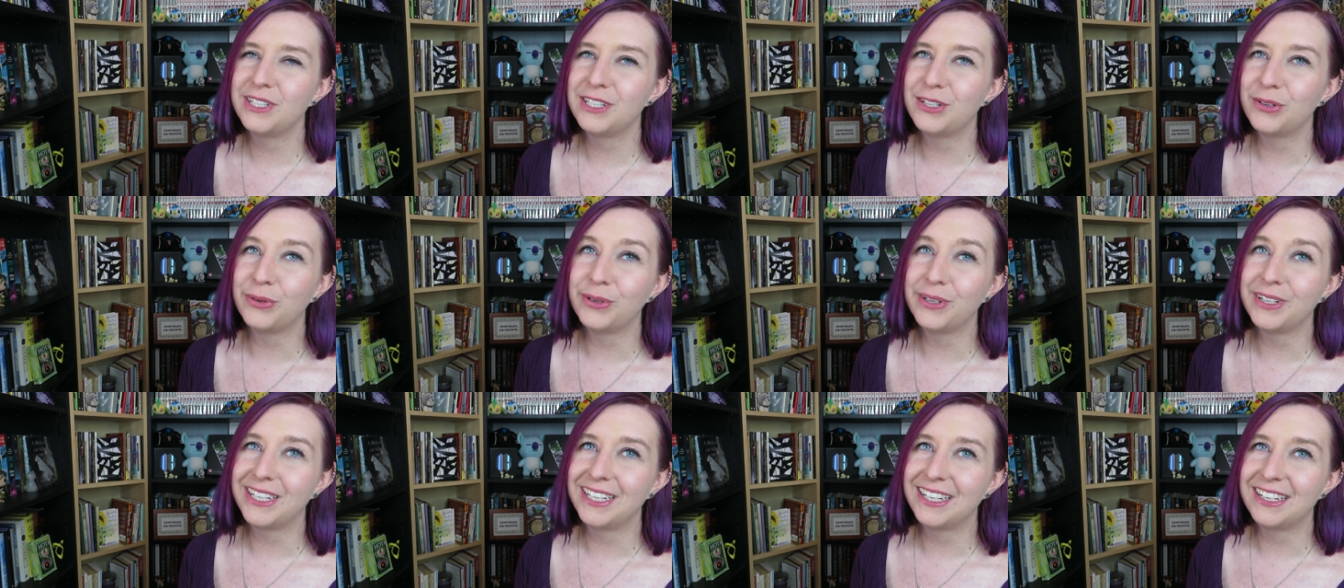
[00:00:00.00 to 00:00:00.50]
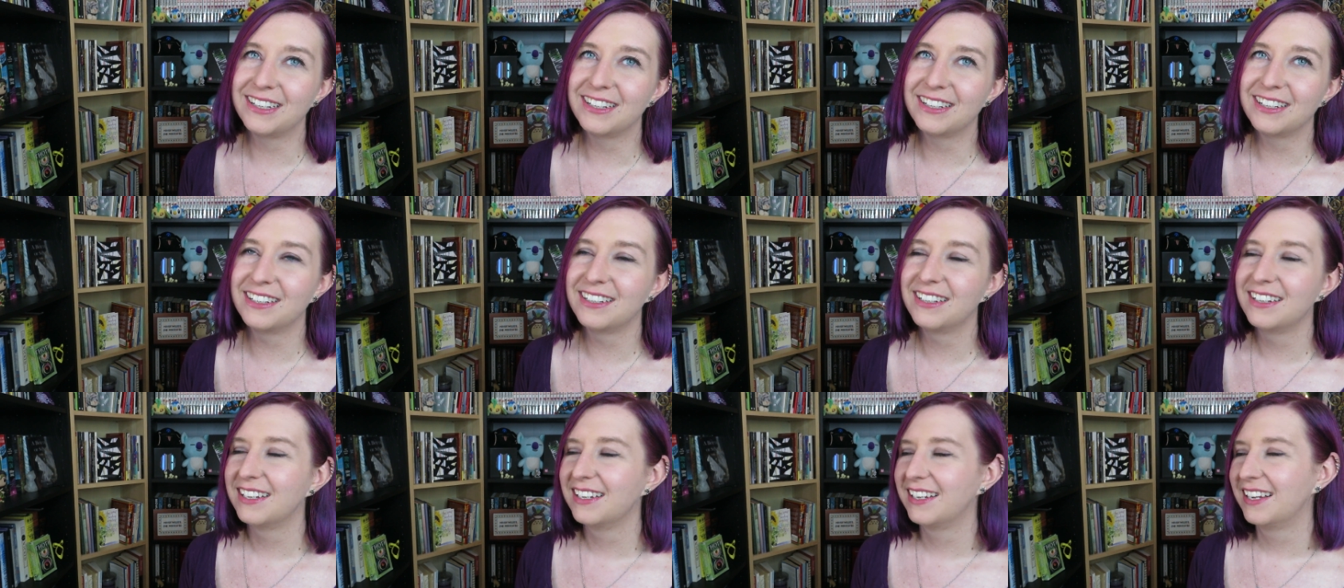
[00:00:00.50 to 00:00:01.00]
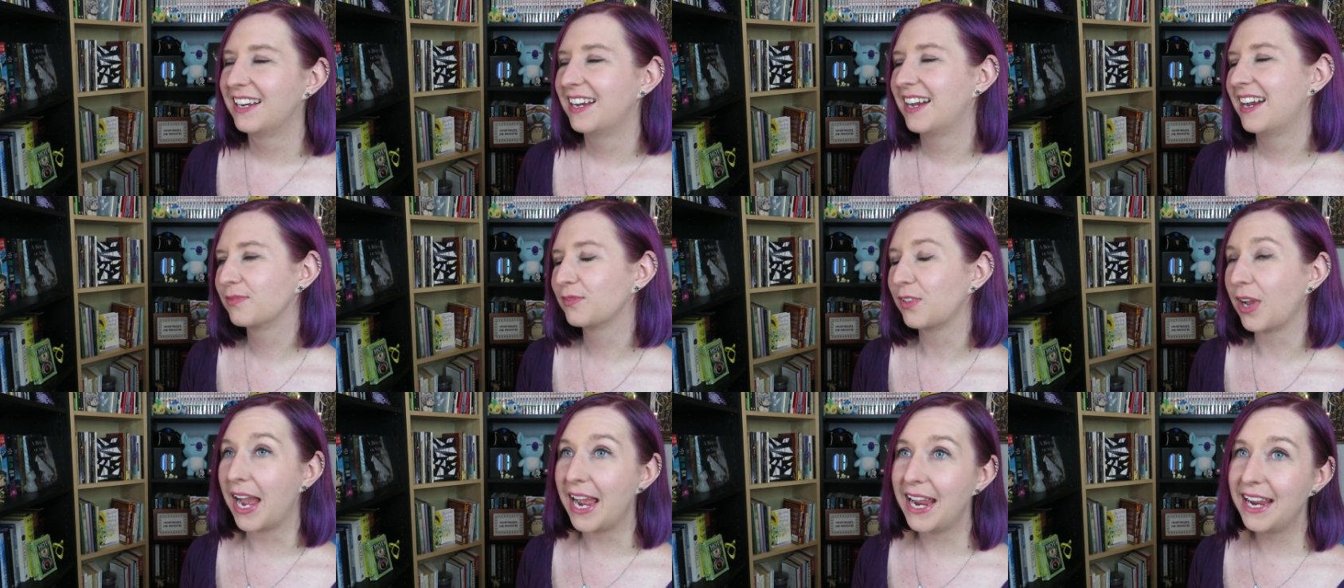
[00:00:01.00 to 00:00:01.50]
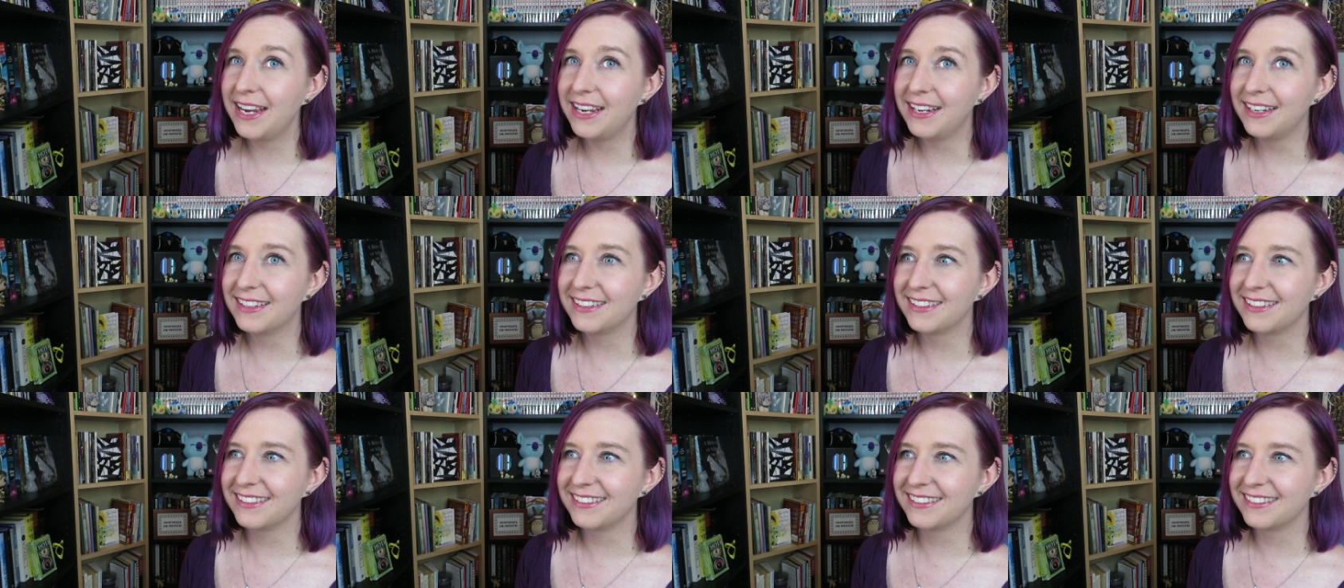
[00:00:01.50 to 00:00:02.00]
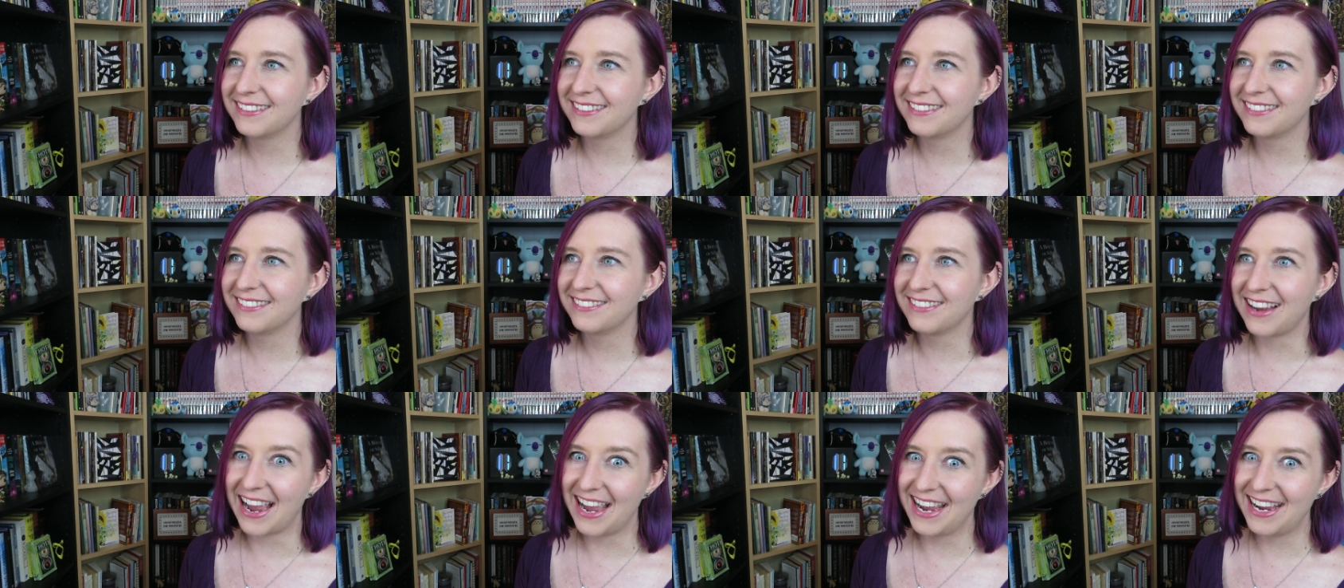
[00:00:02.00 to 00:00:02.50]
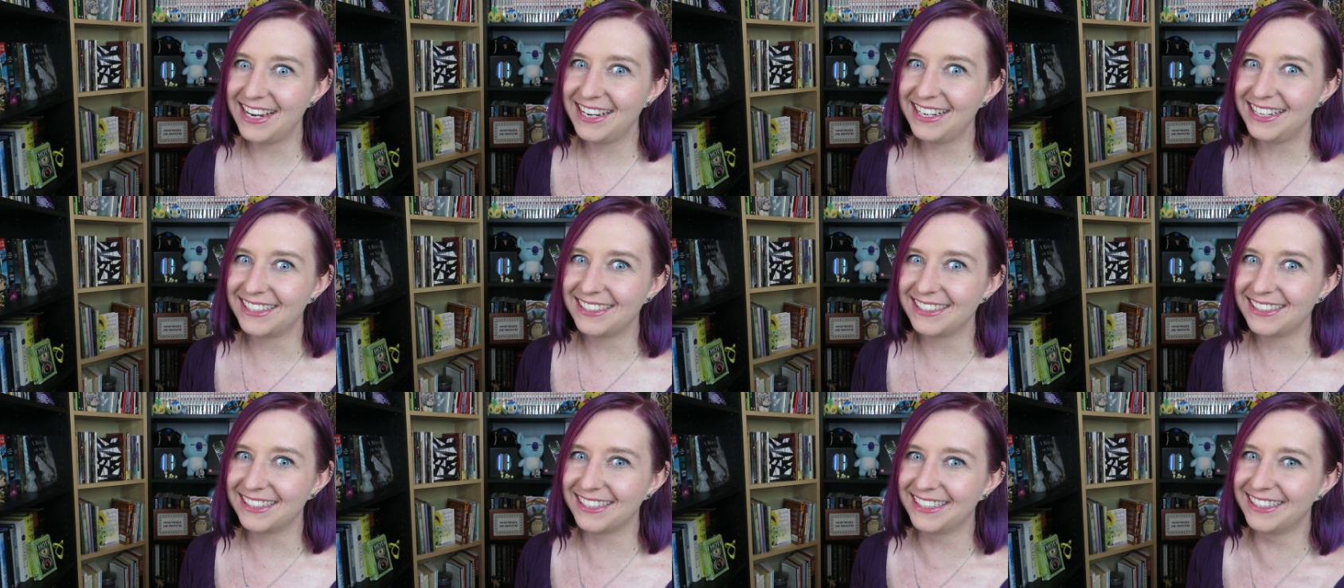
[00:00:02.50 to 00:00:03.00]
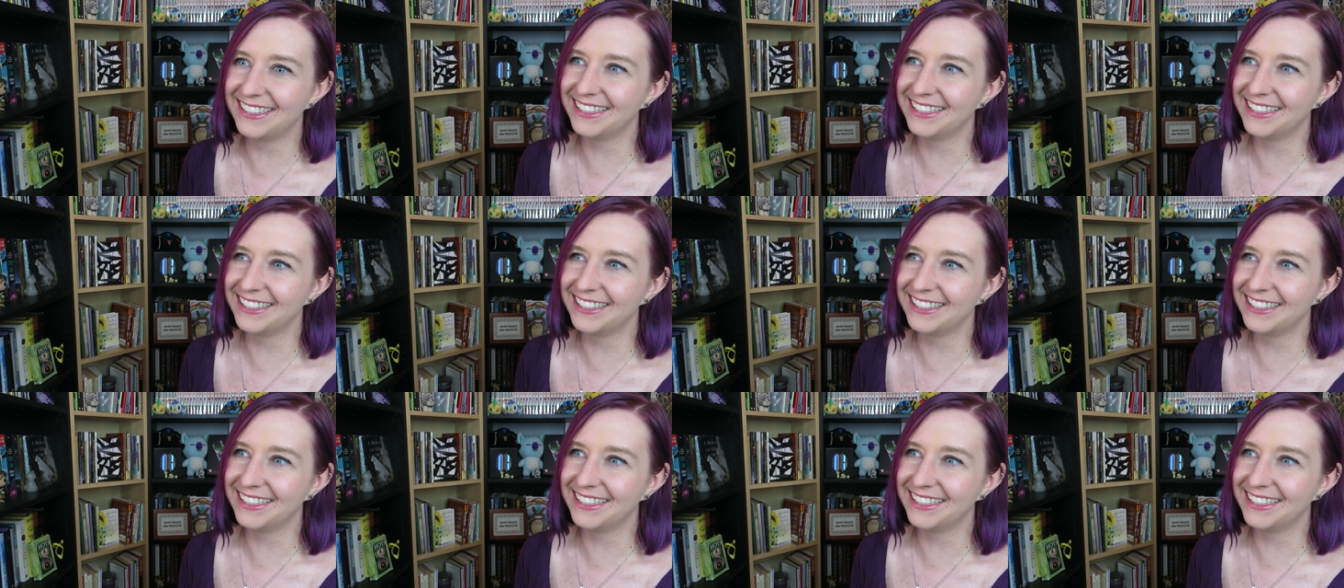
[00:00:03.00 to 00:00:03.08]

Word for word: we doing here? Right? Right?